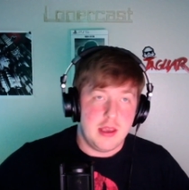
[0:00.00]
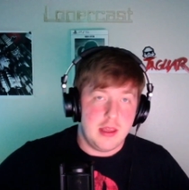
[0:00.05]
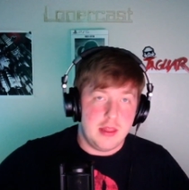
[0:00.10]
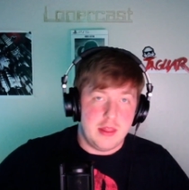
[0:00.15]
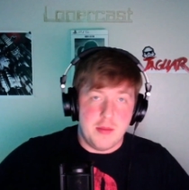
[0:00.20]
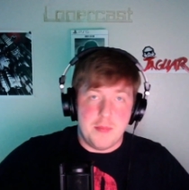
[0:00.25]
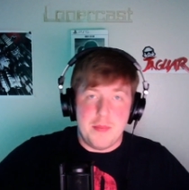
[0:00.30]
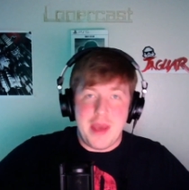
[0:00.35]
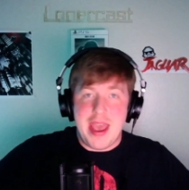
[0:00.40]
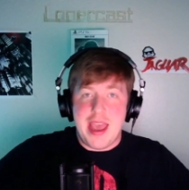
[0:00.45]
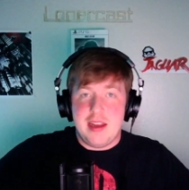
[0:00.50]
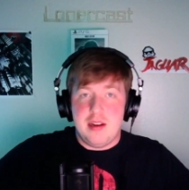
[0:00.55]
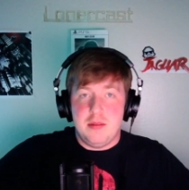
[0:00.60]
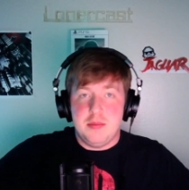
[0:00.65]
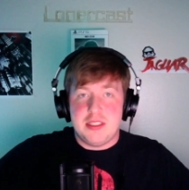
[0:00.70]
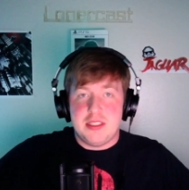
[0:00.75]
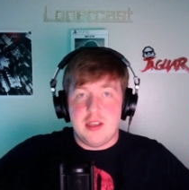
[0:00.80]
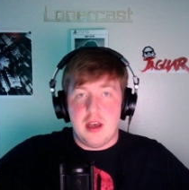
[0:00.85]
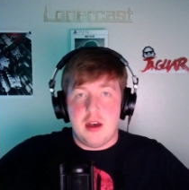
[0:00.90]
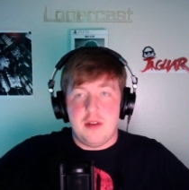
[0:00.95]
The man
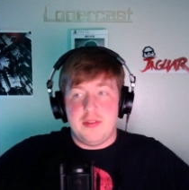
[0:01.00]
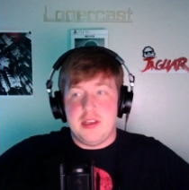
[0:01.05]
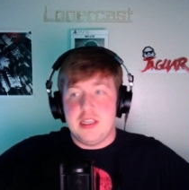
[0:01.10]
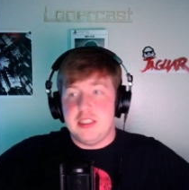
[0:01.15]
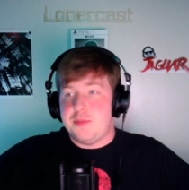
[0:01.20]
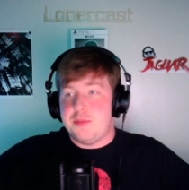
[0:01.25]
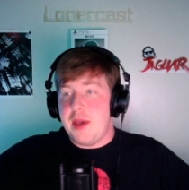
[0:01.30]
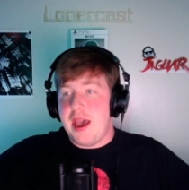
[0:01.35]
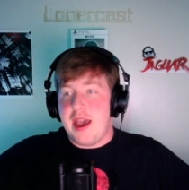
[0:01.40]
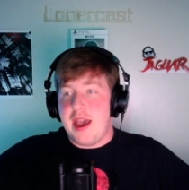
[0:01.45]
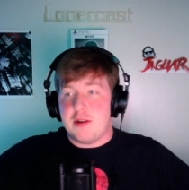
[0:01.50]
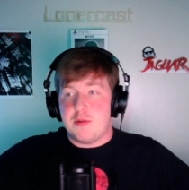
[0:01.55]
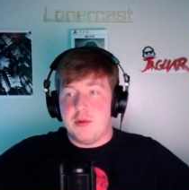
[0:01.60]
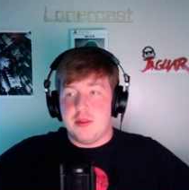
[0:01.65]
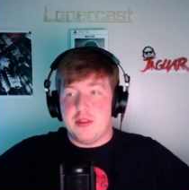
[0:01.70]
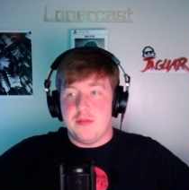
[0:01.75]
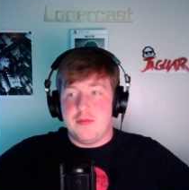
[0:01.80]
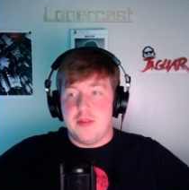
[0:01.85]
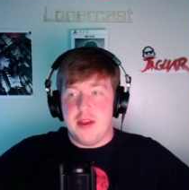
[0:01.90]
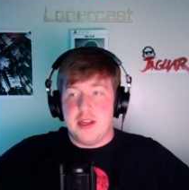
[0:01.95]
himself, he's back with
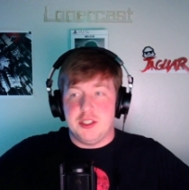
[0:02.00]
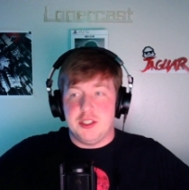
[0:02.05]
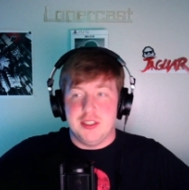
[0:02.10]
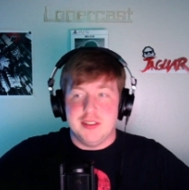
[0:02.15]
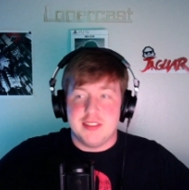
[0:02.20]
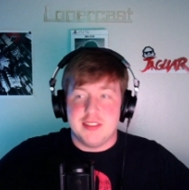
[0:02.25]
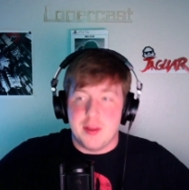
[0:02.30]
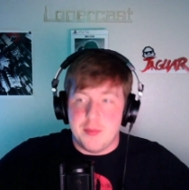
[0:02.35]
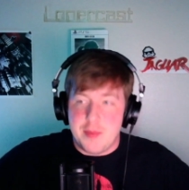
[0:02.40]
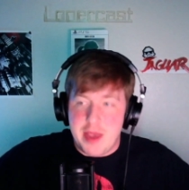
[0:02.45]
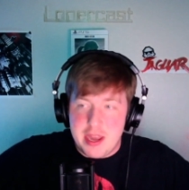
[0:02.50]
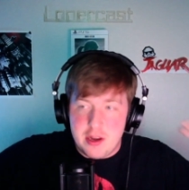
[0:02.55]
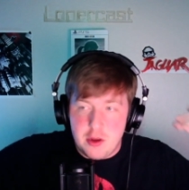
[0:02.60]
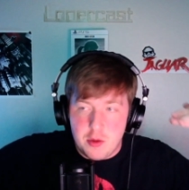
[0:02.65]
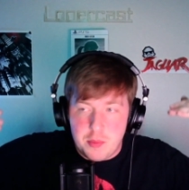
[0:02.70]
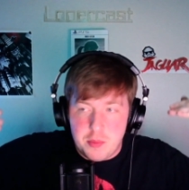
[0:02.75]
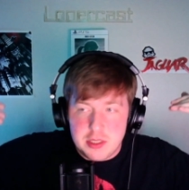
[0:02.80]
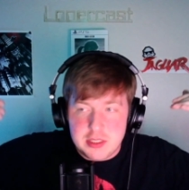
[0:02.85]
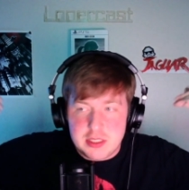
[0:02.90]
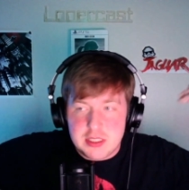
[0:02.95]
a vengeance. The man who
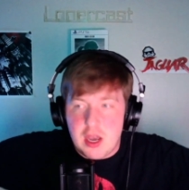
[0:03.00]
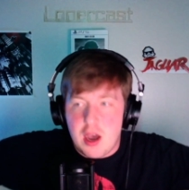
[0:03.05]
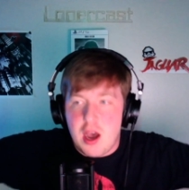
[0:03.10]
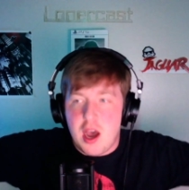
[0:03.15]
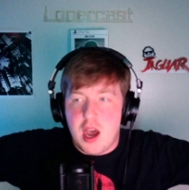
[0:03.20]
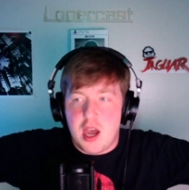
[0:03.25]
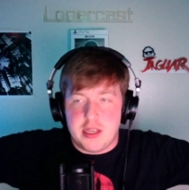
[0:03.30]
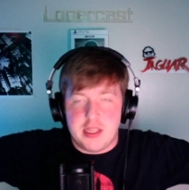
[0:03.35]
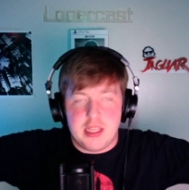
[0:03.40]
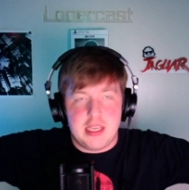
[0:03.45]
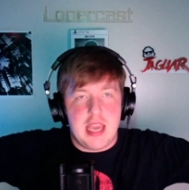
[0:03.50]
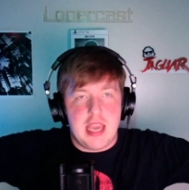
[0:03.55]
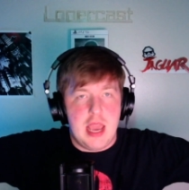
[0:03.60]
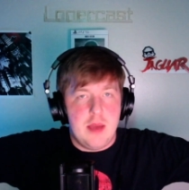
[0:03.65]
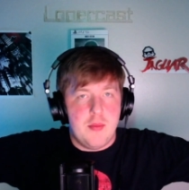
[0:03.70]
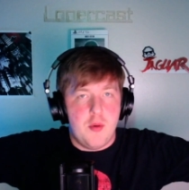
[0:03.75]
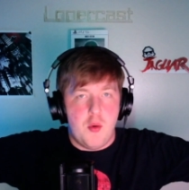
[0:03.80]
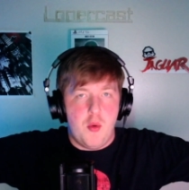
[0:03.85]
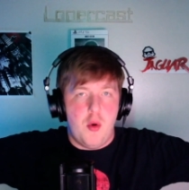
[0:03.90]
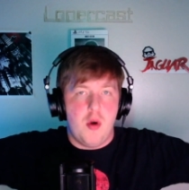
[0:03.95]
puts on the Game
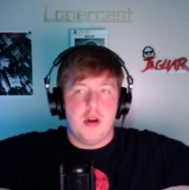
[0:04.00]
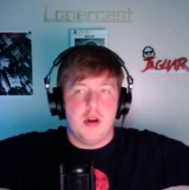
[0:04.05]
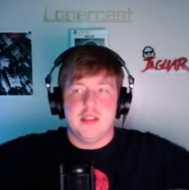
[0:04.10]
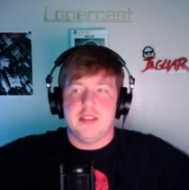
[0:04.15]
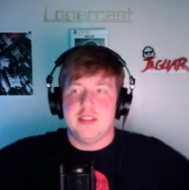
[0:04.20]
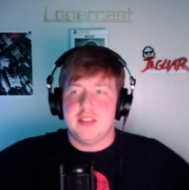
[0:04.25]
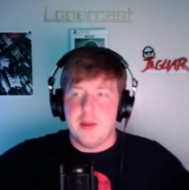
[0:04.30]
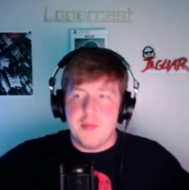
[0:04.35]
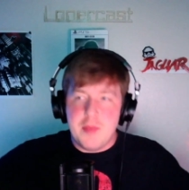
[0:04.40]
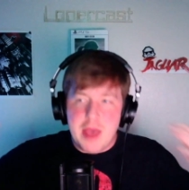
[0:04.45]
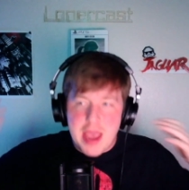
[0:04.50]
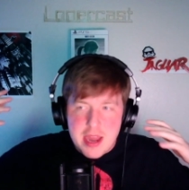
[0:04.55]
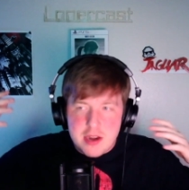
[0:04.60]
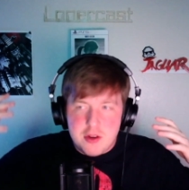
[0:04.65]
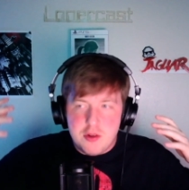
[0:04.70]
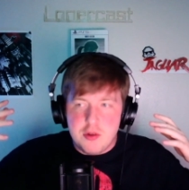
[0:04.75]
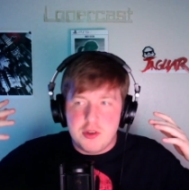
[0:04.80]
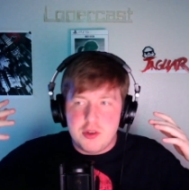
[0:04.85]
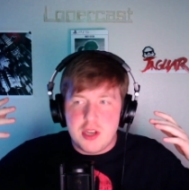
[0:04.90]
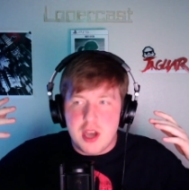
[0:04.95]
Awards. The man
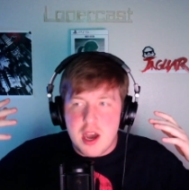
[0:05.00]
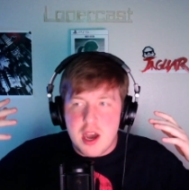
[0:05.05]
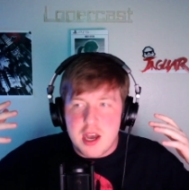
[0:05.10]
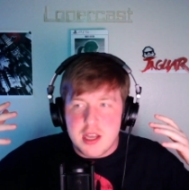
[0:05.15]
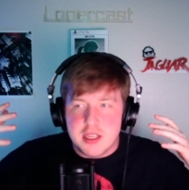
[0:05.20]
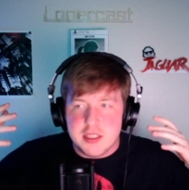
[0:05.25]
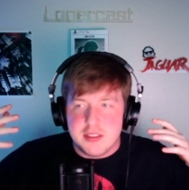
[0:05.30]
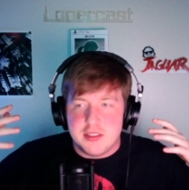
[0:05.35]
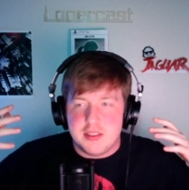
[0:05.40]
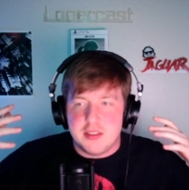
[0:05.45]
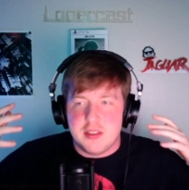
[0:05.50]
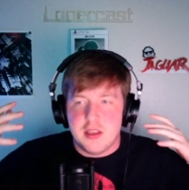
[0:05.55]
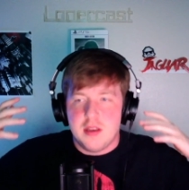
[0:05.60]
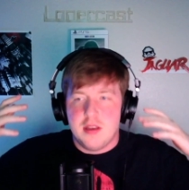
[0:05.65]
who does